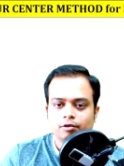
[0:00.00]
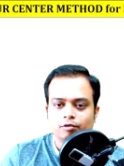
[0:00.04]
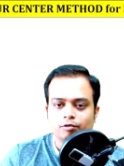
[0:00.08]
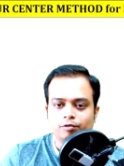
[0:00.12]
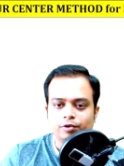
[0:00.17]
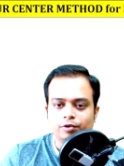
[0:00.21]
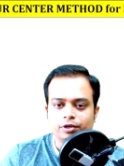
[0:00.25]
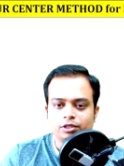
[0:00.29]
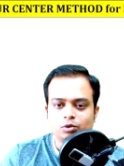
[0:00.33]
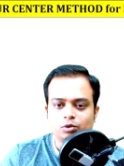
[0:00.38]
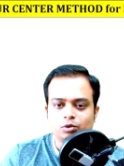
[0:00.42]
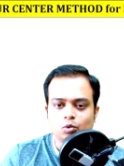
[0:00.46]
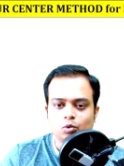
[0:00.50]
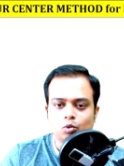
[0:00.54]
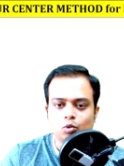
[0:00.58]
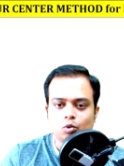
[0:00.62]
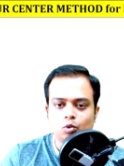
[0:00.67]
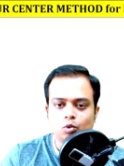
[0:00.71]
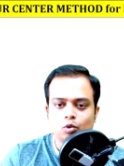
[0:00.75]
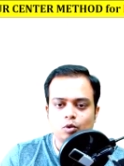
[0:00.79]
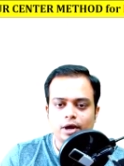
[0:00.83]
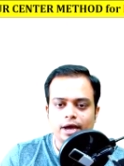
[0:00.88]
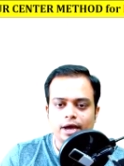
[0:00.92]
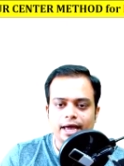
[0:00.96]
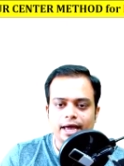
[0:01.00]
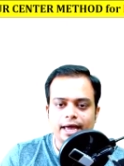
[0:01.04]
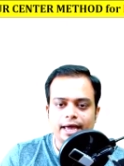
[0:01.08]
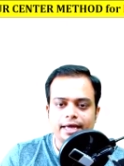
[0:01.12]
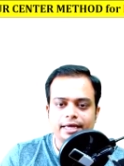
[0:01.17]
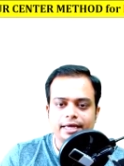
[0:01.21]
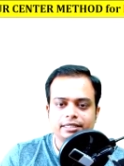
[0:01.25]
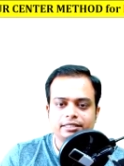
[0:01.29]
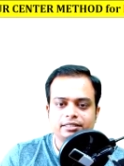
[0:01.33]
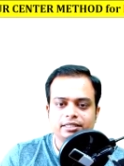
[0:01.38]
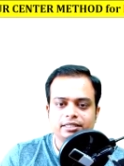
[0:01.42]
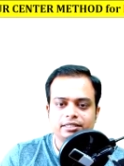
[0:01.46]
With O
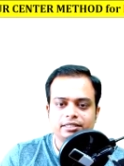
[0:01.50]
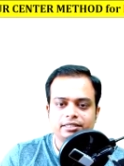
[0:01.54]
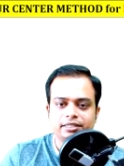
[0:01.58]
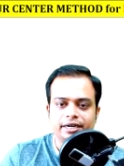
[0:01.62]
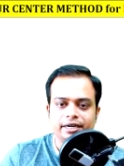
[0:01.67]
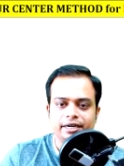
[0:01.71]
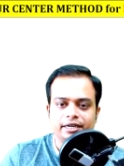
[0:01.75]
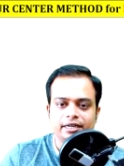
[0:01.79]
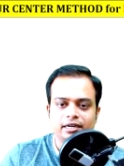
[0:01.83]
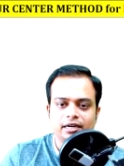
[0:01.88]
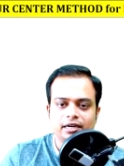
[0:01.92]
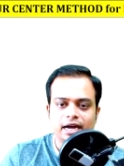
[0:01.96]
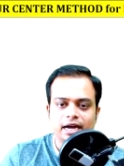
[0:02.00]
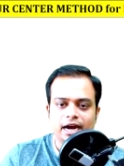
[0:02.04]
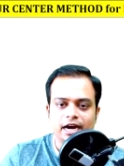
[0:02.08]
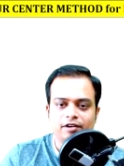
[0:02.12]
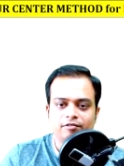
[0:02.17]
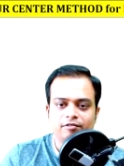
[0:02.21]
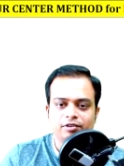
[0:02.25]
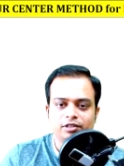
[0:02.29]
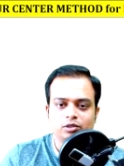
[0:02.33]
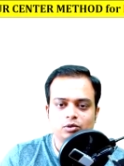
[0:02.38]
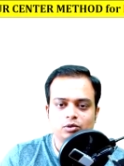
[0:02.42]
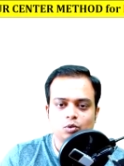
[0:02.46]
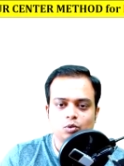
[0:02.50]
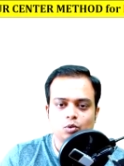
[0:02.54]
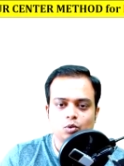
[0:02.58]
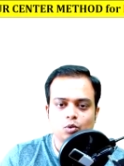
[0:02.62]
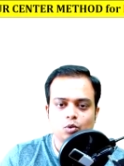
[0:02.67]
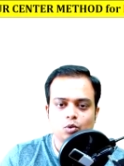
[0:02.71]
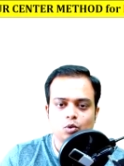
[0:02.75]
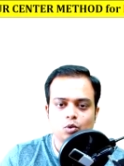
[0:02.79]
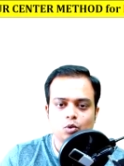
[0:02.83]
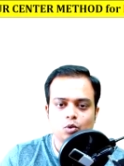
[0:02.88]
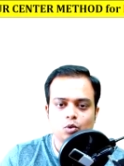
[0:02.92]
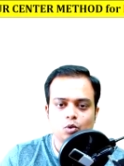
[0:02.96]
as the center and with
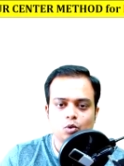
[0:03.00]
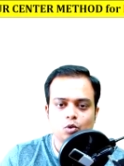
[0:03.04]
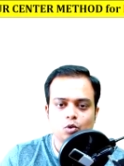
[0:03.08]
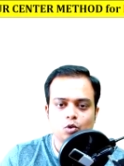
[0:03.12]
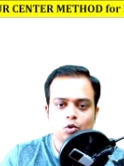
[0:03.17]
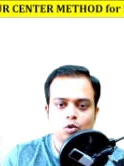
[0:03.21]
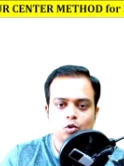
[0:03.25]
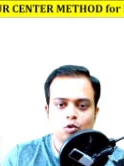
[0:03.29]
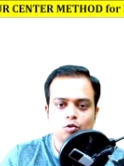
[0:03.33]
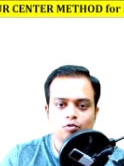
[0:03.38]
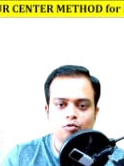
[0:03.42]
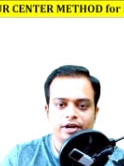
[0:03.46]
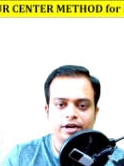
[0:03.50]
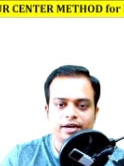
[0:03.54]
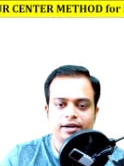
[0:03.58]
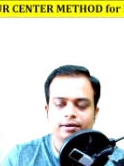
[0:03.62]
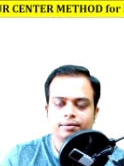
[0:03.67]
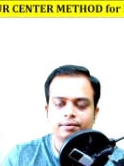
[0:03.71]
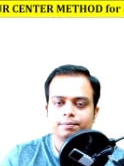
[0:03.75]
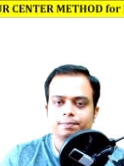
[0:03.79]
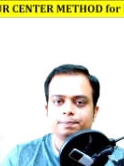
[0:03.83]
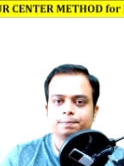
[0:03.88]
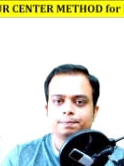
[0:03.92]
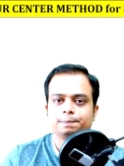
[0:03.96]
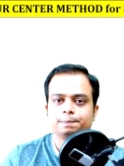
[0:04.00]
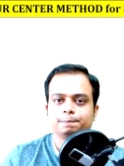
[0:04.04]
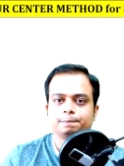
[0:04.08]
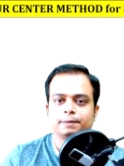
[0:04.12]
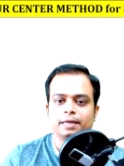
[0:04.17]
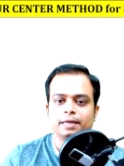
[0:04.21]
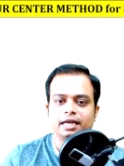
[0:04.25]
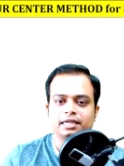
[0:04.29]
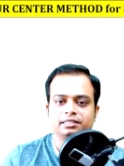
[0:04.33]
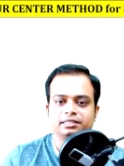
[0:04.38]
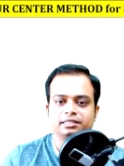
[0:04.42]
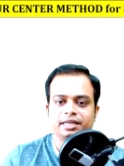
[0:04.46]
0 one
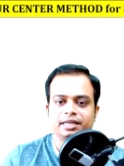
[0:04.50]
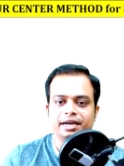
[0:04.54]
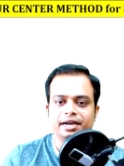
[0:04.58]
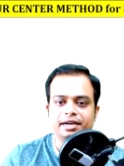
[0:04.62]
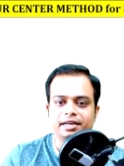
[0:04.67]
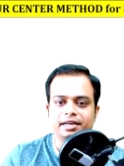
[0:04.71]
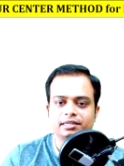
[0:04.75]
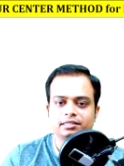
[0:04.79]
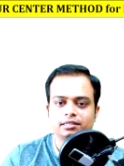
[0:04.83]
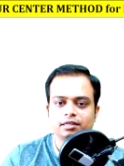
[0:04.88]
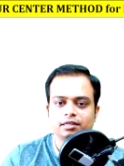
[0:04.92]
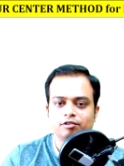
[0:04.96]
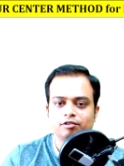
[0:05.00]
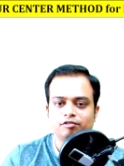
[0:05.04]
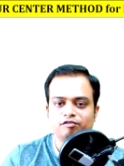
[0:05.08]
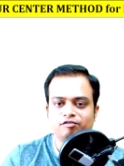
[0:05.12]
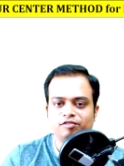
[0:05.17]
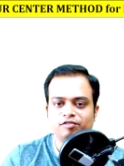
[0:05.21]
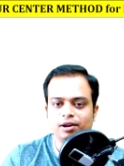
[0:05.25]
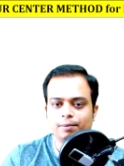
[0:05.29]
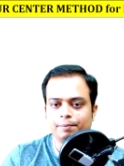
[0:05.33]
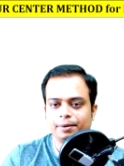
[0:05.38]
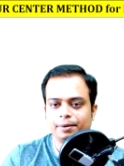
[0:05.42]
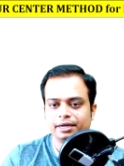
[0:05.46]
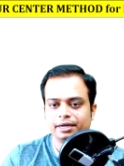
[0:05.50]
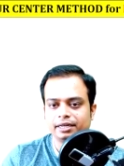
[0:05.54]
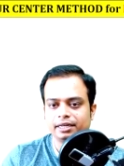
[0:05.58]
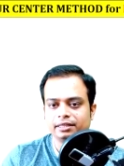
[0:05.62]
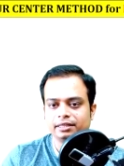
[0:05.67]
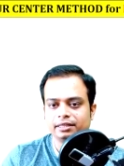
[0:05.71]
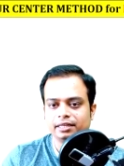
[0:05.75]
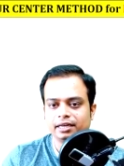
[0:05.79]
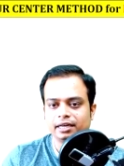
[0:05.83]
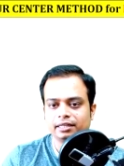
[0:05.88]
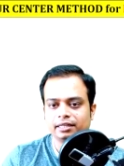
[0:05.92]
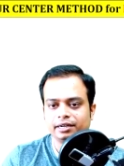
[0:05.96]
as the radius, flip it
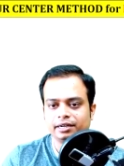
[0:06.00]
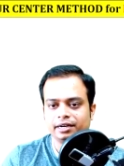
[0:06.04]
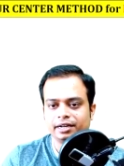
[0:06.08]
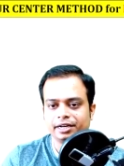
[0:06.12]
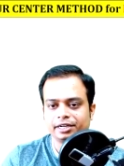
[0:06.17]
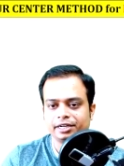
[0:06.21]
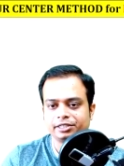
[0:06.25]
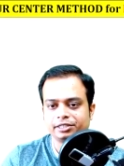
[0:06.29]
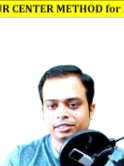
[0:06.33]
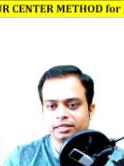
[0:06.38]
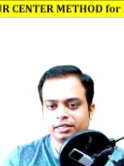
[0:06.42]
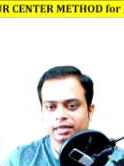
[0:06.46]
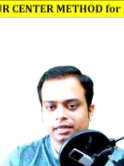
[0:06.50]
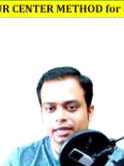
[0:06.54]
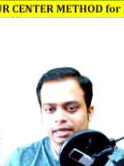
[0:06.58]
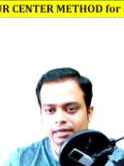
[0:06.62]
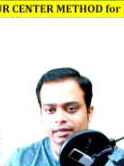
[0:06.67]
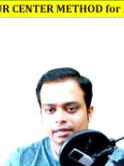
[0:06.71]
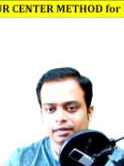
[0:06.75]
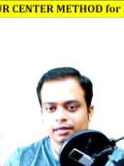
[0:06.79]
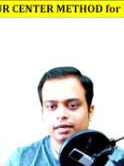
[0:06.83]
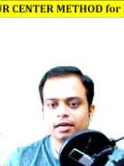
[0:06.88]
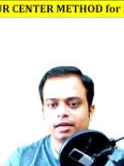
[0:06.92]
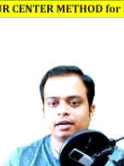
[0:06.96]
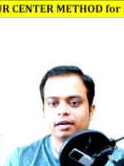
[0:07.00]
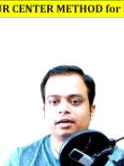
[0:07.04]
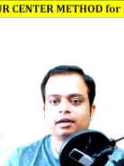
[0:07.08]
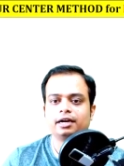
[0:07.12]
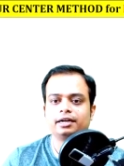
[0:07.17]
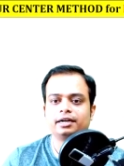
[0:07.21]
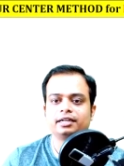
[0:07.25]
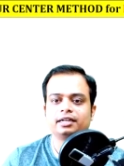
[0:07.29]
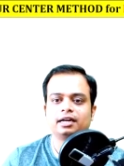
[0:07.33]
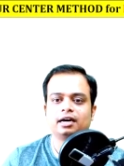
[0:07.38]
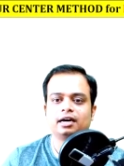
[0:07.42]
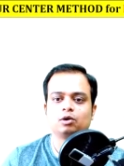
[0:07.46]
in the other direction and
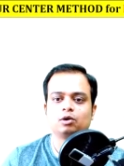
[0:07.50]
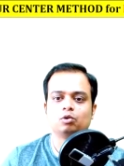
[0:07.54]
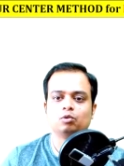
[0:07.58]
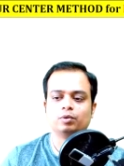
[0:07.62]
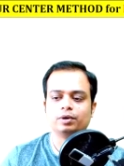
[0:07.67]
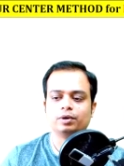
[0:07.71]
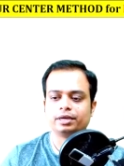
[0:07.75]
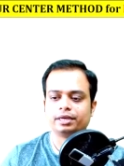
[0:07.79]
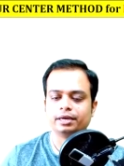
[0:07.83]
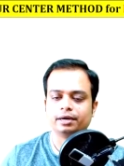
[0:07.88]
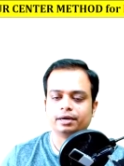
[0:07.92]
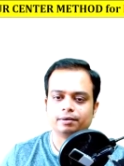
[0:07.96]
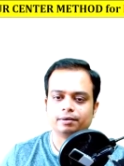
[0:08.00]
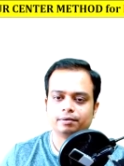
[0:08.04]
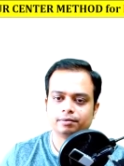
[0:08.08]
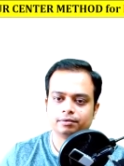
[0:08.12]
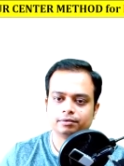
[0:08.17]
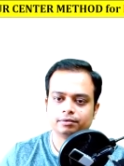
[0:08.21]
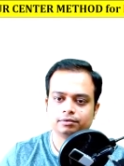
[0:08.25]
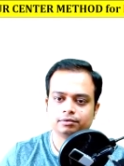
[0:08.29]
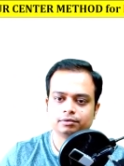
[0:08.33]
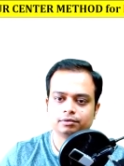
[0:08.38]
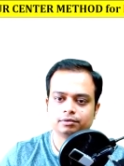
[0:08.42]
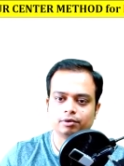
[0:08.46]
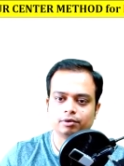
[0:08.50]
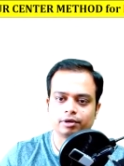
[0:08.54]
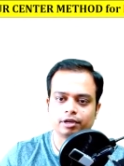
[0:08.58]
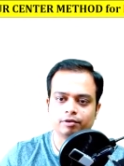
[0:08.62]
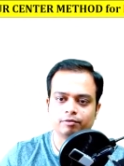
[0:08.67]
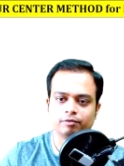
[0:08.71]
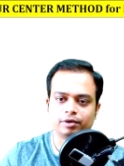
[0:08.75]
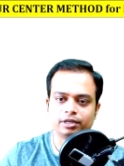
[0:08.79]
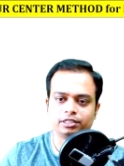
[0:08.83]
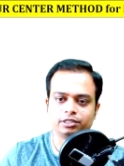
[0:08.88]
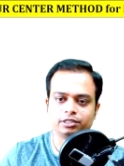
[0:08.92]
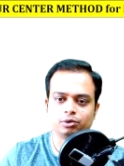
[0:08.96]
cut an arc over here. Okay,
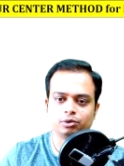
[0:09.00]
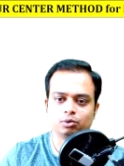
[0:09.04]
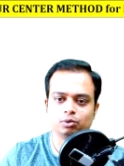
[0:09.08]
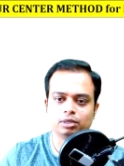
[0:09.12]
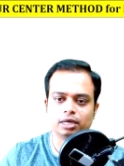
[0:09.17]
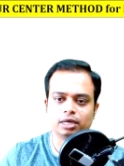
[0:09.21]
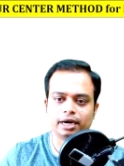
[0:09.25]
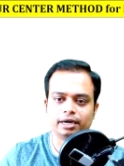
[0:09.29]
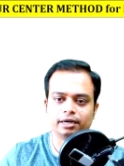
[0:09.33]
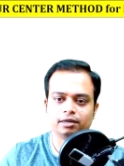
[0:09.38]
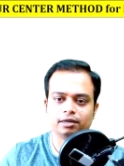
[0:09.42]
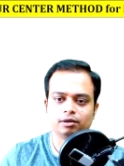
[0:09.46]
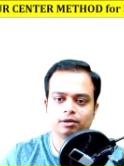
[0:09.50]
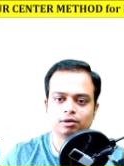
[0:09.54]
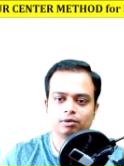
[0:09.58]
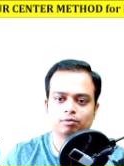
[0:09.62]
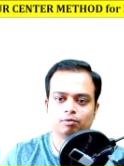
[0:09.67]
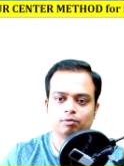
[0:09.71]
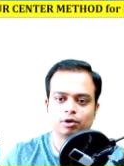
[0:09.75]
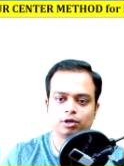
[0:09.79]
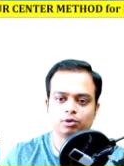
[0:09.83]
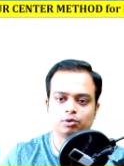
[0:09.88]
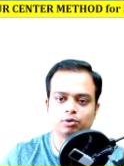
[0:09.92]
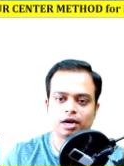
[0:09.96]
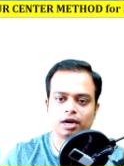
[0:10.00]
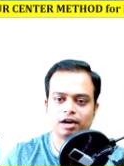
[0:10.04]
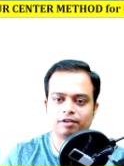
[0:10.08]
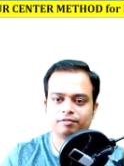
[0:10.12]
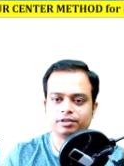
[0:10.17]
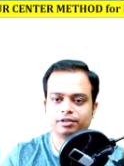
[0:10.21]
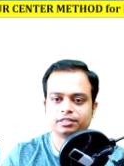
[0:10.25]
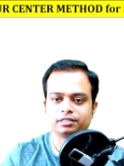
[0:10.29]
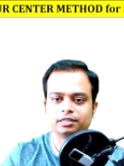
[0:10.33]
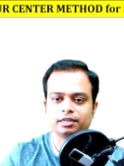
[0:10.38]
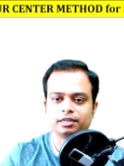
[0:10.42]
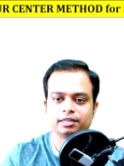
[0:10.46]
once you do that, what you have
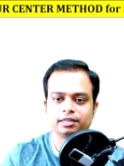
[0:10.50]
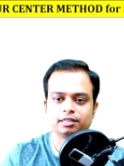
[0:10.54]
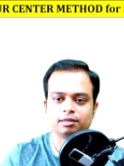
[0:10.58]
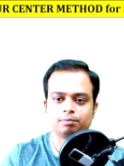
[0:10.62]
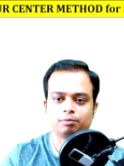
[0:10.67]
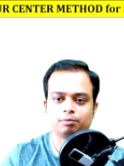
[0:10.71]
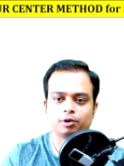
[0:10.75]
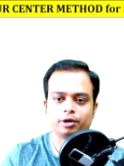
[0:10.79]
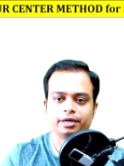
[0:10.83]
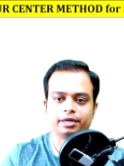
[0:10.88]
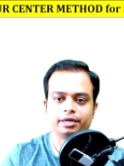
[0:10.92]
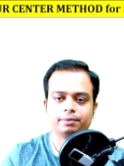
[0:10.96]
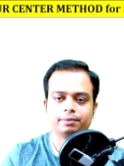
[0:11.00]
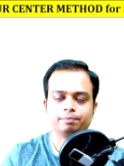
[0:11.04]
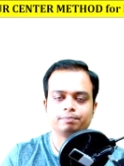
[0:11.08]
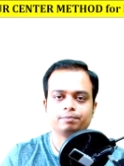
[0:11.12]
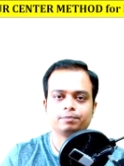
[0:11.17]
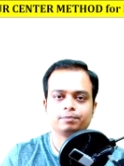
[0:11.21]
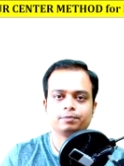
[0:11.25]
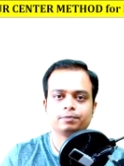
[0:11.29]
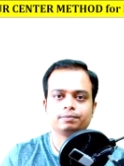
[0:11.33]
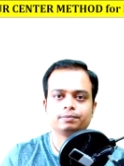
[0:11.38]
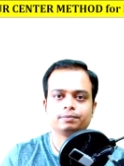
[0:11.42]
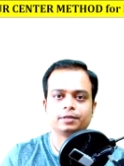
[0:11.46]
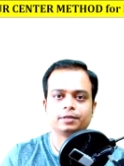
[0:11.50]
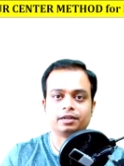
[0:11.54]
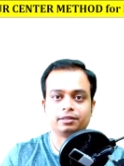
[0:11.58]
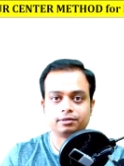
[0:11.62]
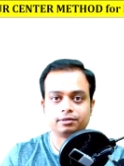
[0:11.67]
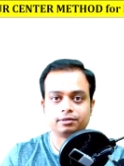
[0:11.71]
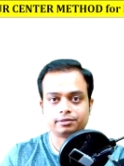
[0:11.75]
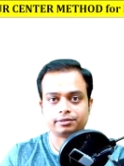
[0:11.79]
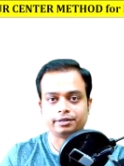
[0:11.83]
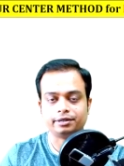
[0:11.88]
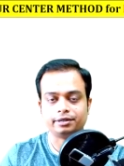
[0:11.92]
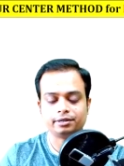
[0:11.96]
is another point,
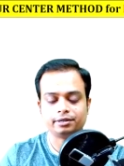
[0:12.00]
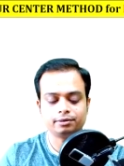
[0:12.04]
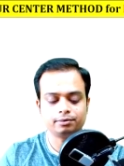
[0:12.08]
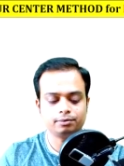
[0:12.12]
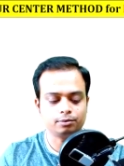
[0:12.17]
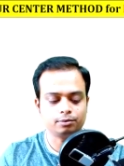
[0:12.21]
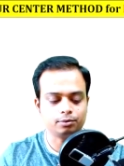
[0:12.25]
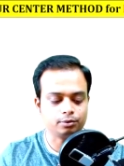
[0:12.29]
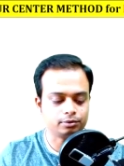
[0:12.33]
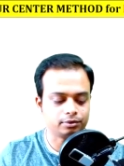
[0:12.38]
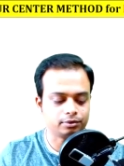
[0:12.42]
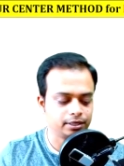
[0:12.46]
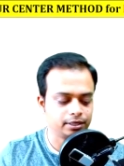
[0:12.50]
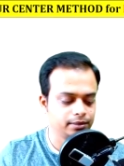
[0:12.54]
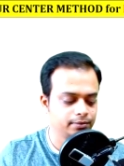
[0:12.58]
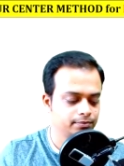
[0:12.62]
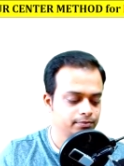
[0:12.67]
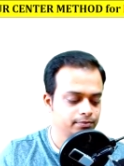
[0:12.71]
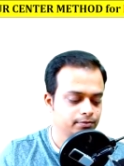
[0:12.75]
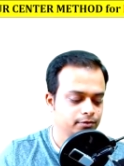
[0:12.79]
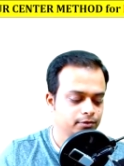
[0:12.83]
another center, O3.